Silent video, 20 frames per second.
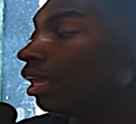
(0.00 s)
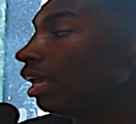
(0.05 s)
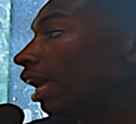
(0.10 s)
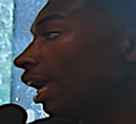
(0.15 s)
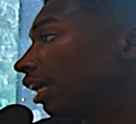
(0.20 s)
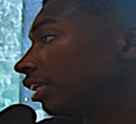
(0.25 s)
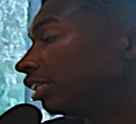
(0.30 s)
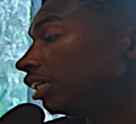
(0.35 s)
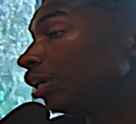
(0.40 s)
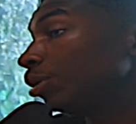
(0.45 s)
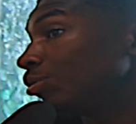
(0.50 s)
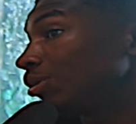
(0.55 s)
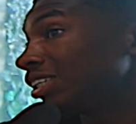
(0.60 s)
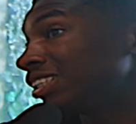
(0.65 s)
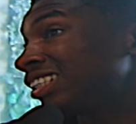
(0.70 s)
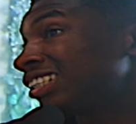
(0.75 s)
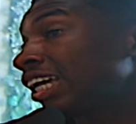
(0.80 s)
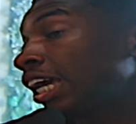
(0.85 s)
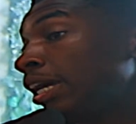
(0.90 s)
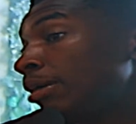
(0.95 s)
Yeah, dealing with
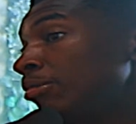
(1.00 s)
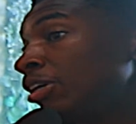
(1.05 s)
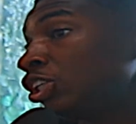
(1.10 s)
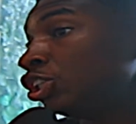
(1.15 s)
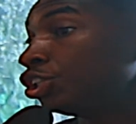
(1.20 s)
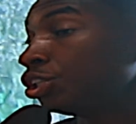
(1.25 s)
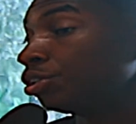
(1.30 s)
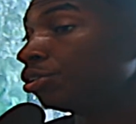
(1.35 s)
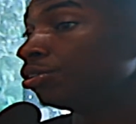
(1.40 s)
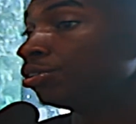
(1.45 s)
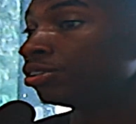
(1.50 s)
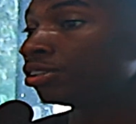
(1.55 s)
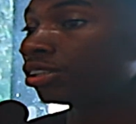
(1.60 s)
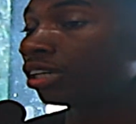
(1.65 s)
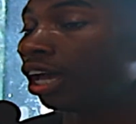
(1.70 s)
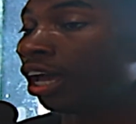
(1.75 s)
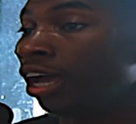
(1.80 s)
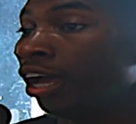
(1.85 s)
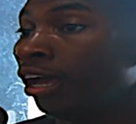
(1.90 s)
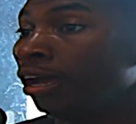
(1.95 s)
the same
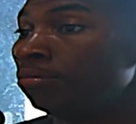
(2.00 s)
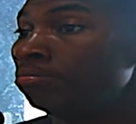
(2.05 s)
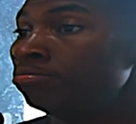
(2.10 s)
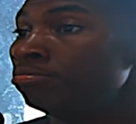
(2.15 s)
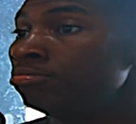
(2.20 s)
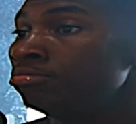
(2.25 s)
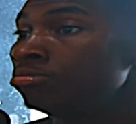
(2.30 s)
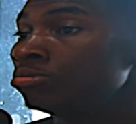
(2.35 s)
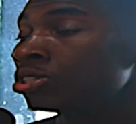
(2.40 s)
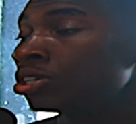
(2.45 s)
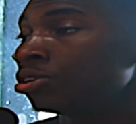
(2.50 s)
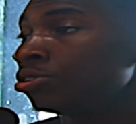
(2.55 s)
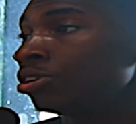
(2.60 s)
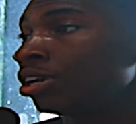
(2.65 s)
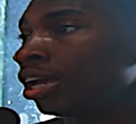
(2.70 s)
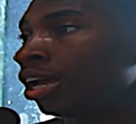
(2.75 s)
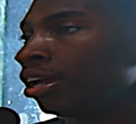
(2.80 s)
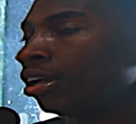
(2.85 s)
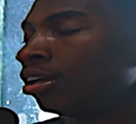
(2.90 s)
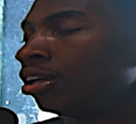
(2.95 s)
issues. So
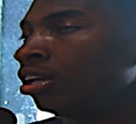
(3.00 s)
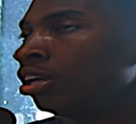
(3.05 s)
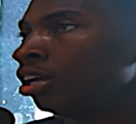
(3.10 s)
you get,